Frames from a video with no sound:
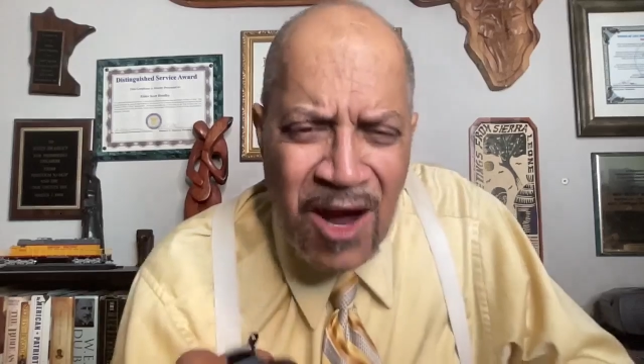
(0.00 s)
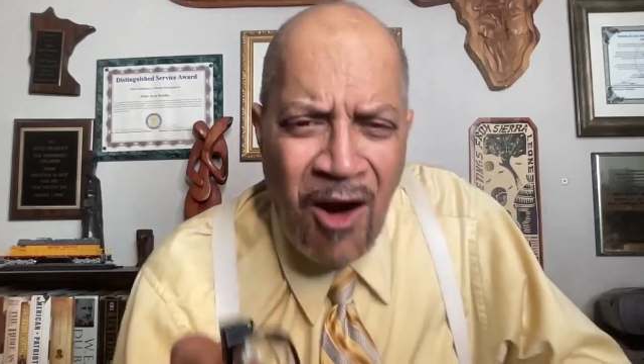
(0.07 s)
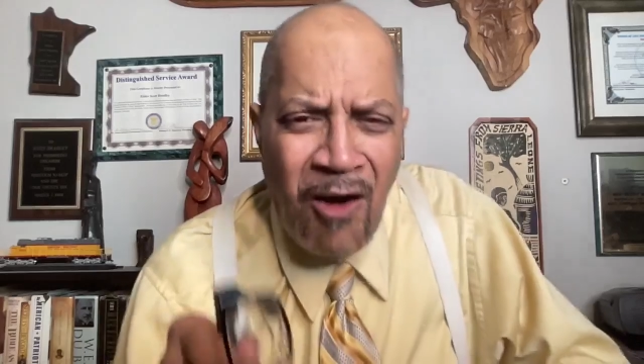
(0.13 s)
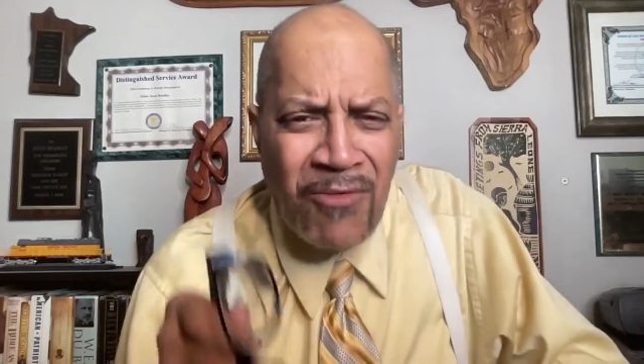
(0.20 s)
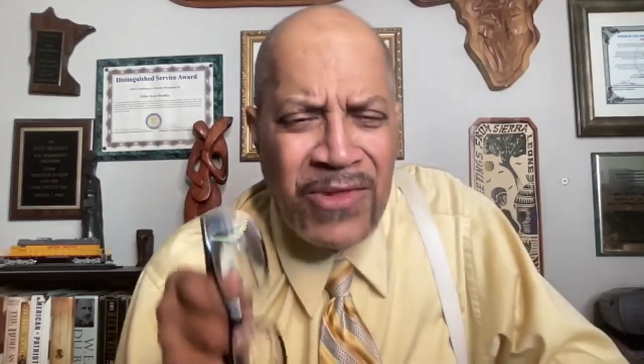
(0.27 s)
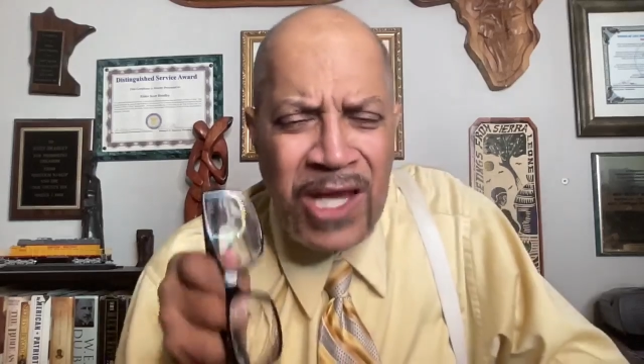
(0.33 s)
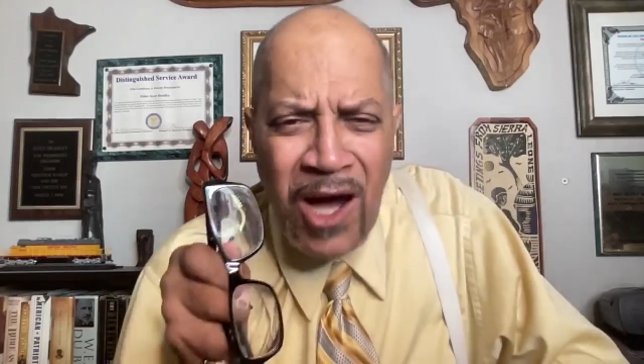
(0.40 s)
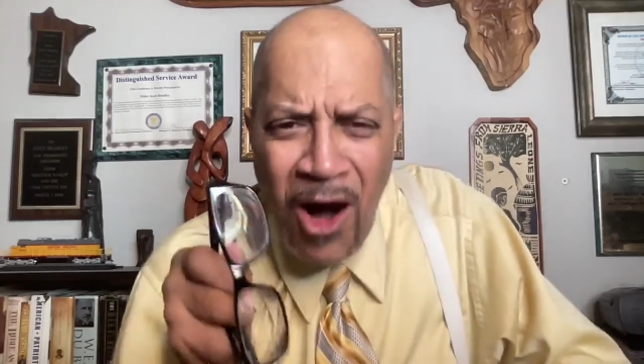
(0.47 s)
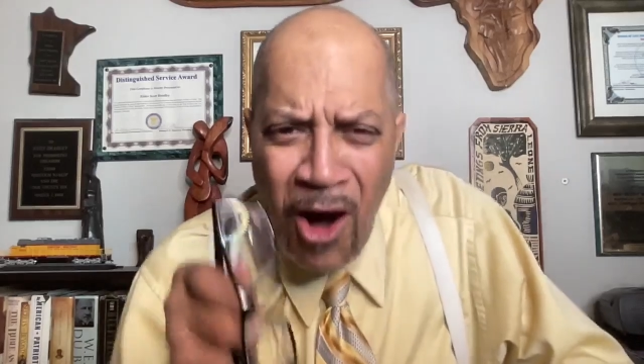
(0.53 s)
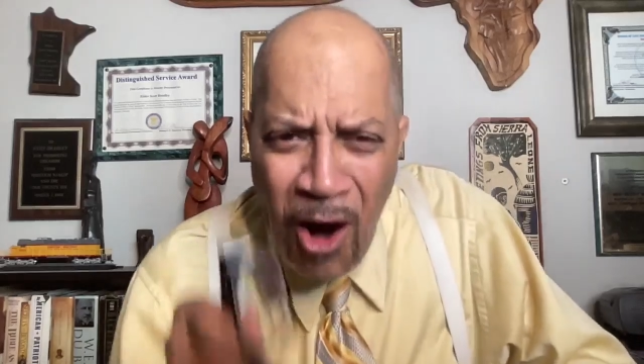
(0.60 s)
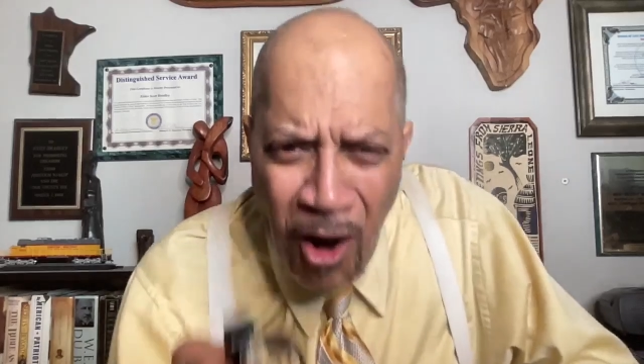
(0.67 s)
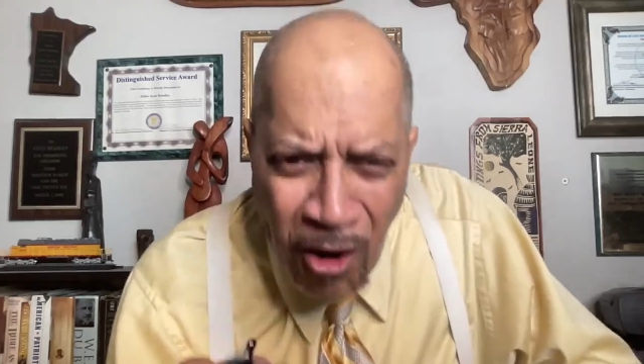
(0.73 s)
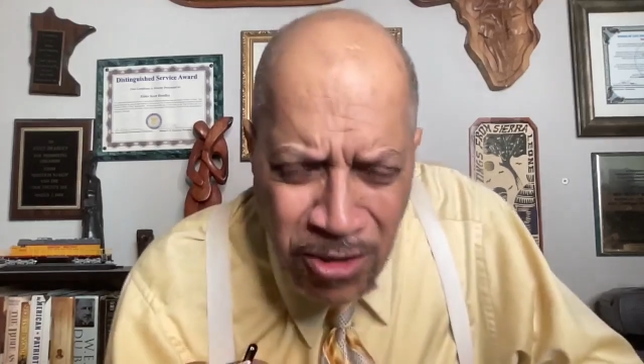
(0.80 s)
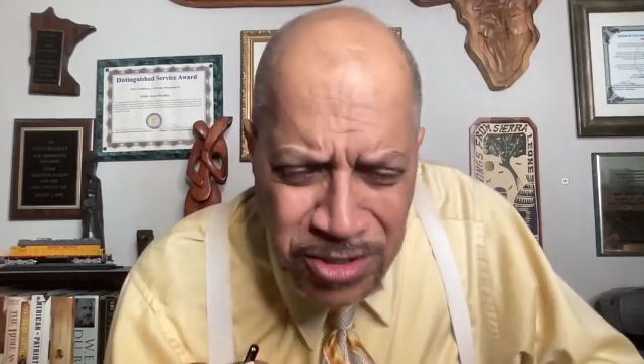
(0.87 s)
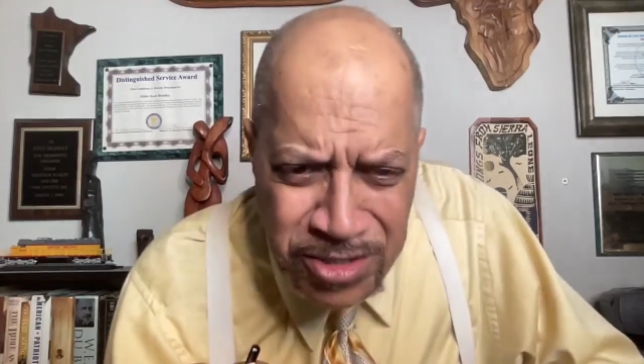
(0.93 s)
on the
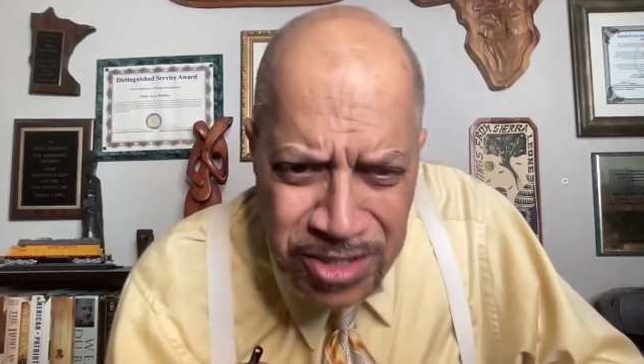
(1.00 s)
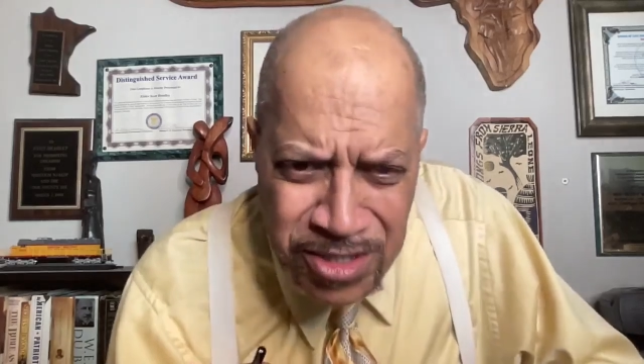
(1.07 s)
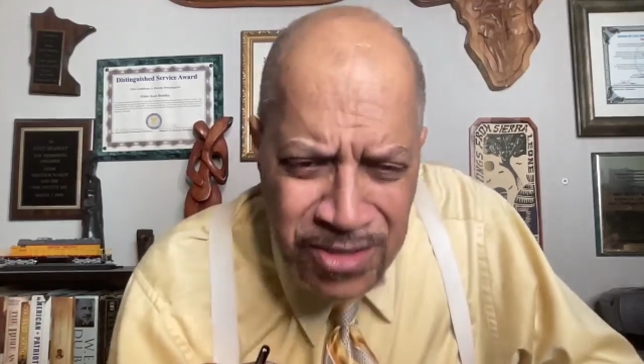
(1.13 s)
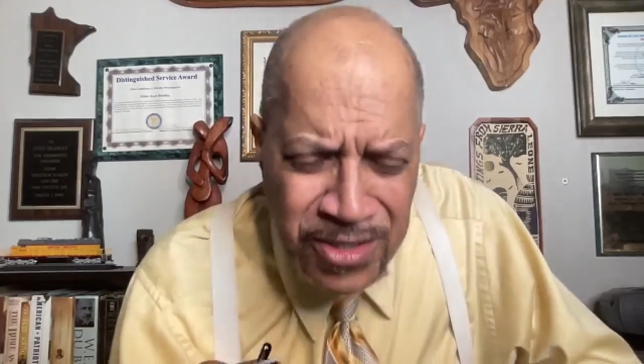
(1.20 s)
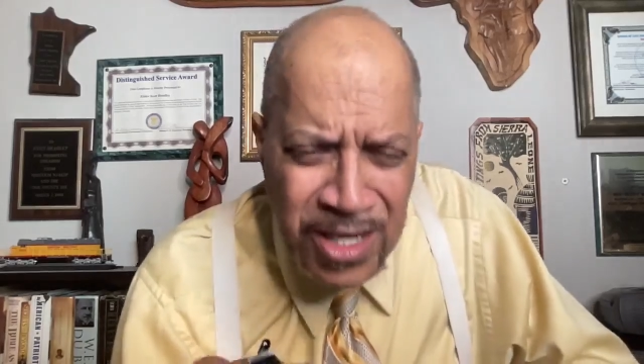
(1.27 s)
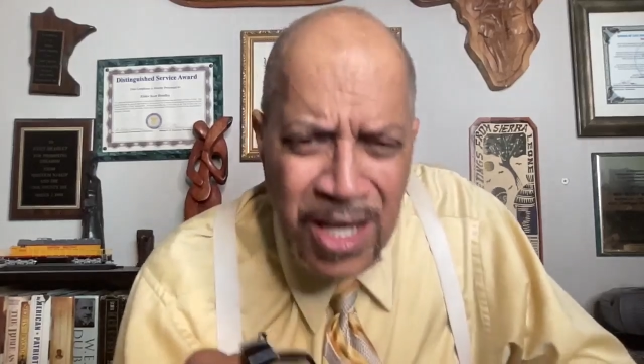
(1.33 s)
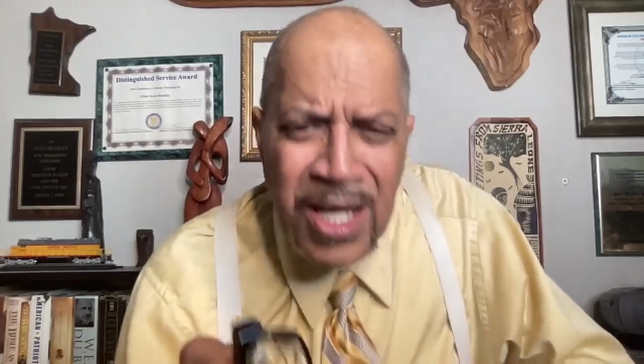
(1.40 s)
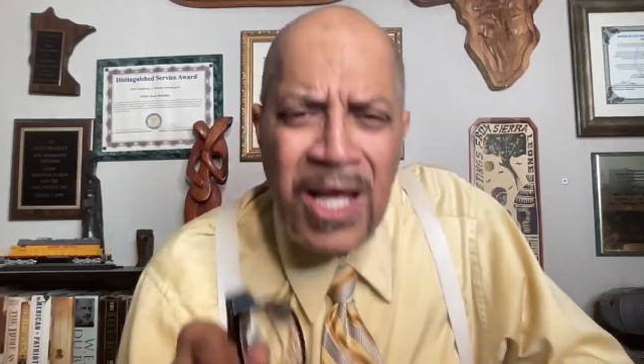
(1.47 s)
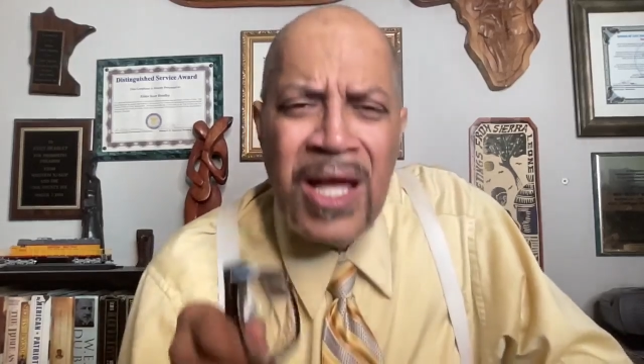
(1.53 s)
altar they're,